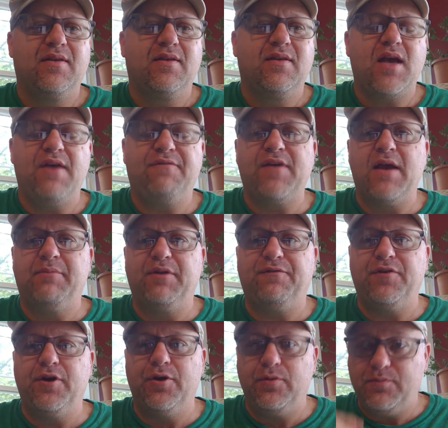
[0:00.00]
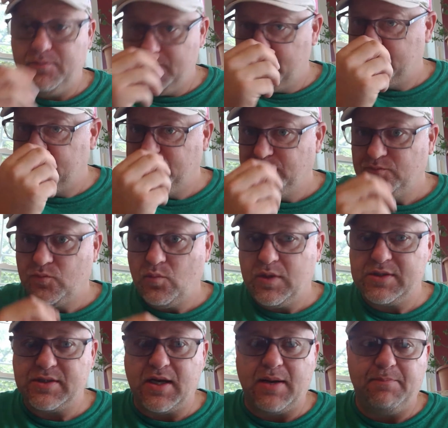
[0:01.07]
Hey, Family Feud.
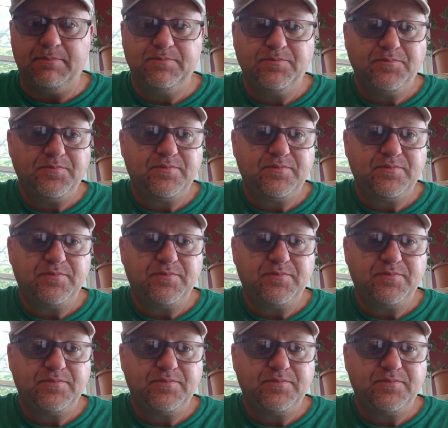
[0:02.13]
What's up?